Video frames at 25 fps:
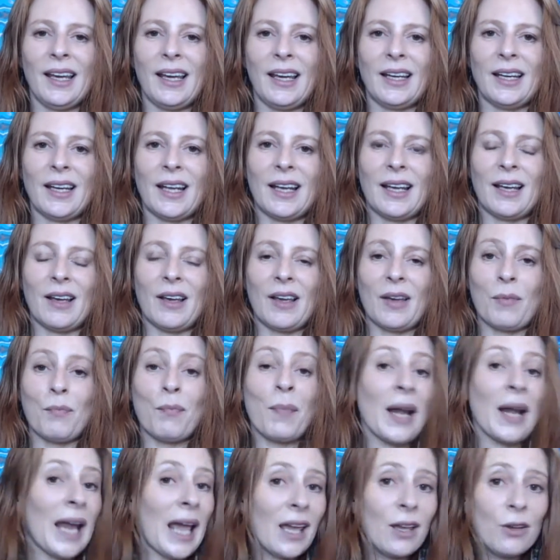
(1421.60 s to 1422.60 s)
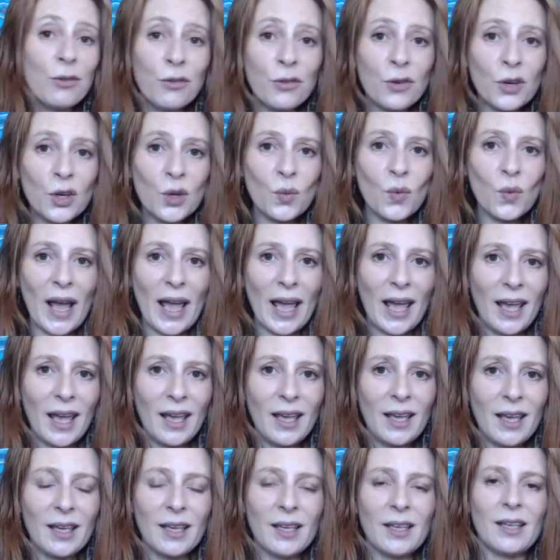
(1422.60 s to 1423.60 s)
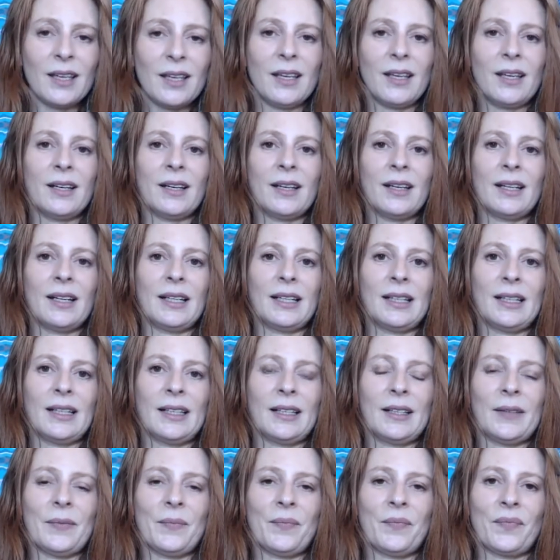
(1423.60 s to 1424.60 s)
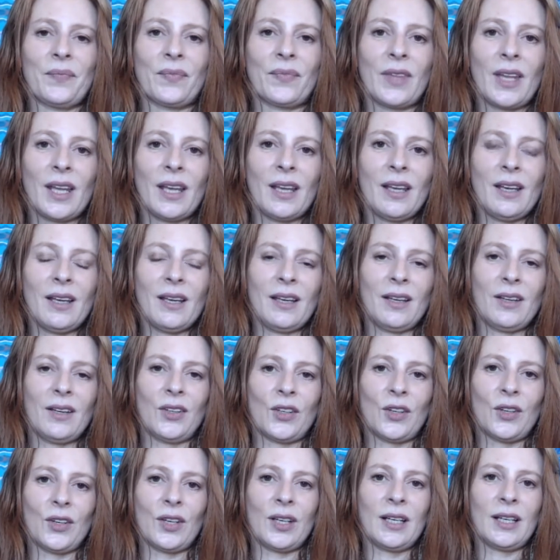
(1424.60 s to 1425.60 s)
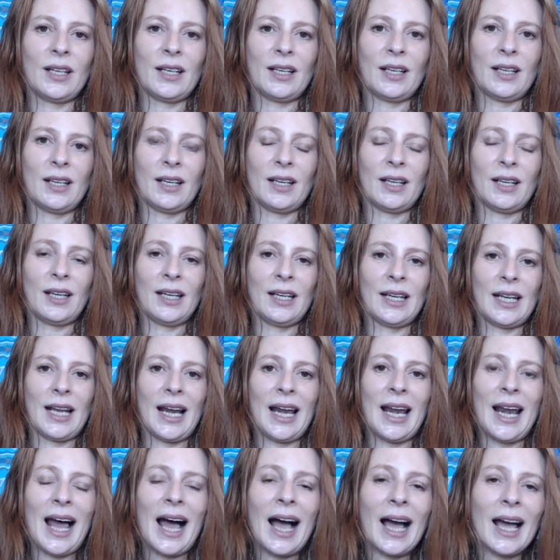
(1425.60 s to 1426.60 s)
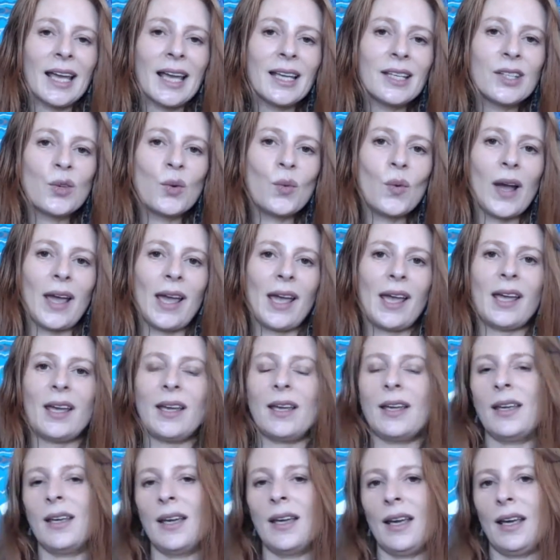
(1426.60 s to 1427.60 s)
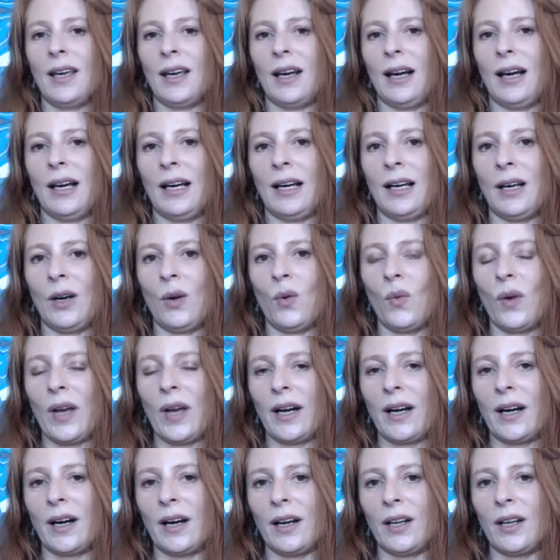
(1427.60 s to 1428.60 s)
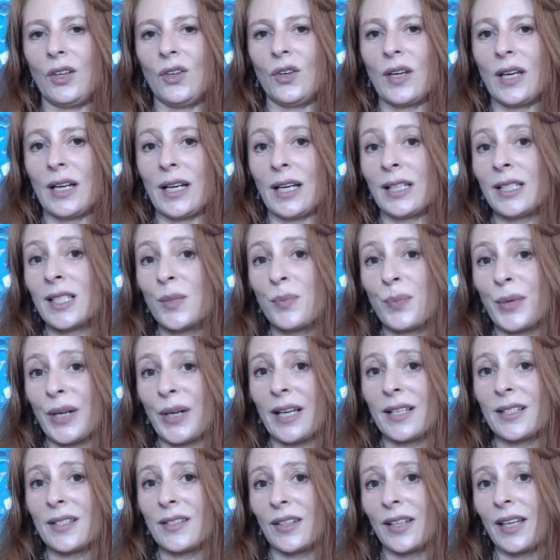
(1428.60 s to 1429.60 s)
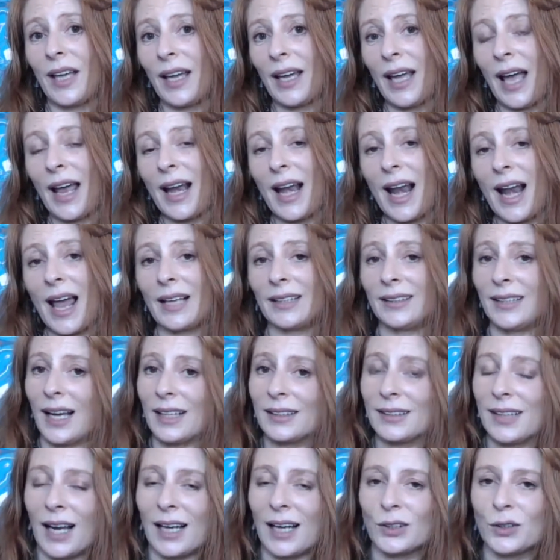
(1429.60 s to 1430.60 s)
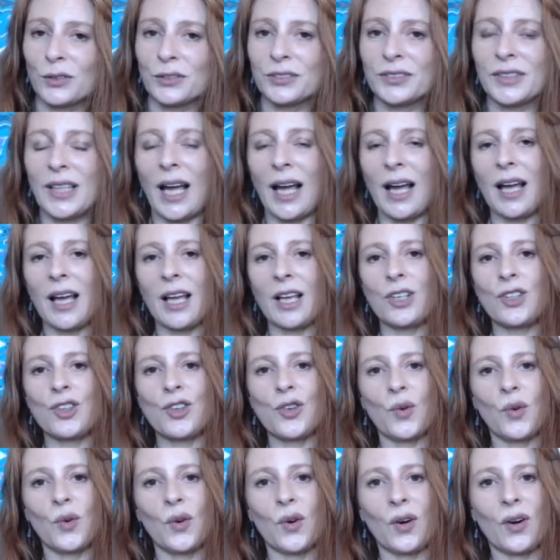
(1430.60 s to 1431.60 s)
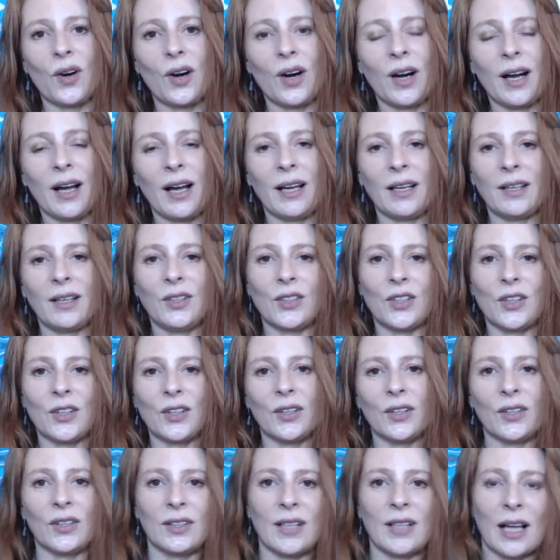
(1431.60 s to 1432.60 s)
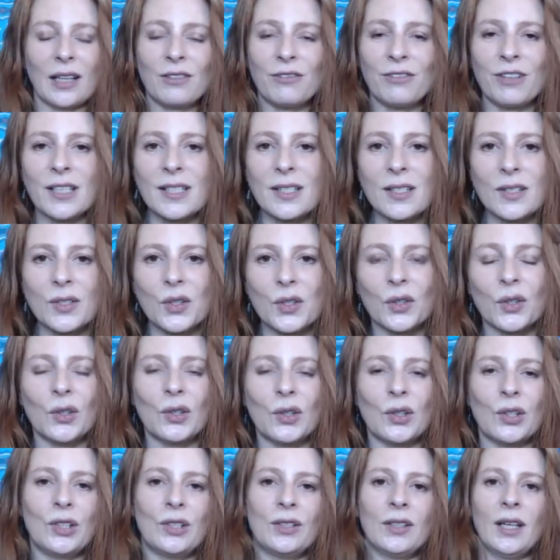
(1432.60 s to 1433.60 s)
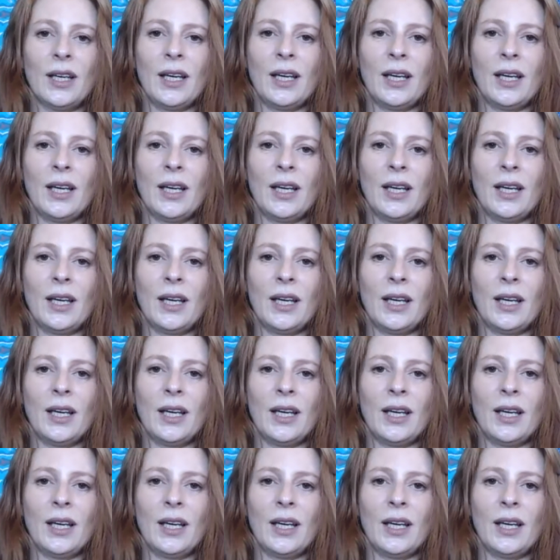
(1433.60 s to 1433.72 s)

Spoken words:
a playful way, in a light way, where you can express, okay, I like that kind of touch, or that feels good.